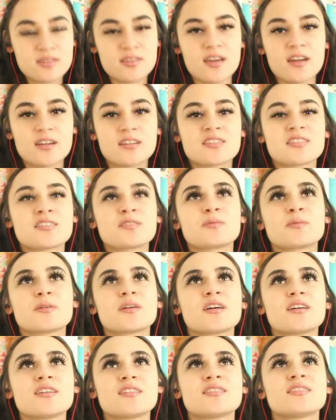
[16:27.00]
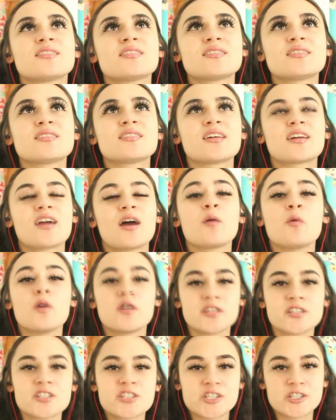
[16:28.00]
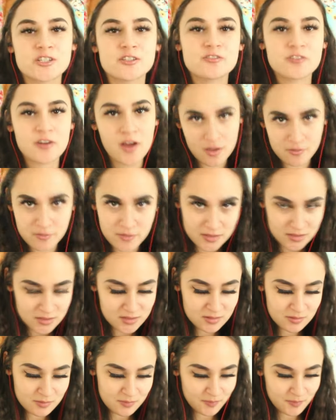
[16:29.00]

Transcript: It sucks because, like, I want to cheer for Evan,